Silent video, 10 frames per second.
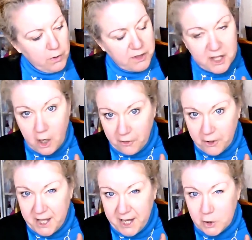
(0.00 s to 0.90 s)
The other
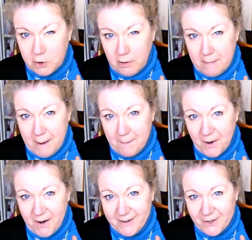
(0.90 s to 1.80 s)
thing to
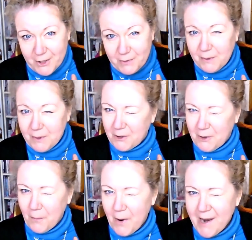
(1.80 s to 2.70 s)
remember, just while we throw
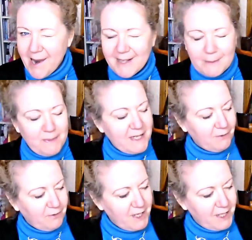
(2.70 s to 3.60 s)
in one last piece
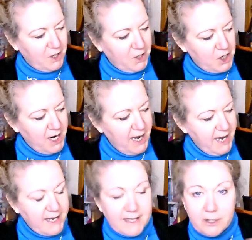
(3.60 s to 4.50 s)
of research,
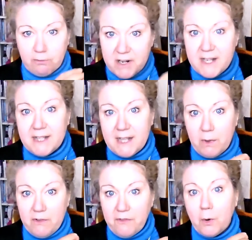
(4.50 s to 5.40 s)
is the reason that
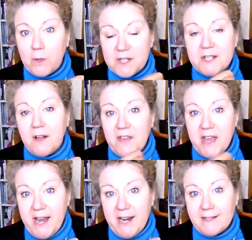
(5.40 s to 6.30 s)
we focus on
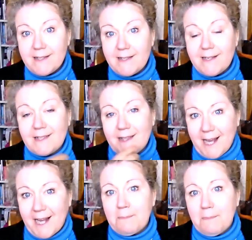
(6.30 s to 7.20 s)
the anus is that
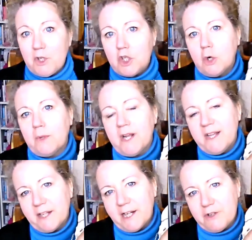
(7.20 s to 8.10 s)
that's been shown in
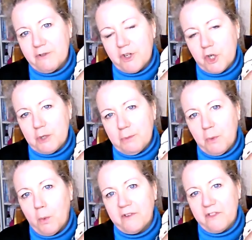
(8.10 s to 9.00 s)
the literature to be
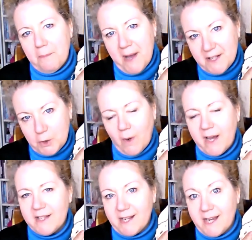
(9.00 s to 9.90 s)
one of the best
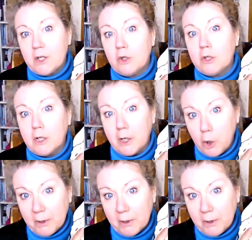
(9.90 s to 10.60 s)
ways to get a good global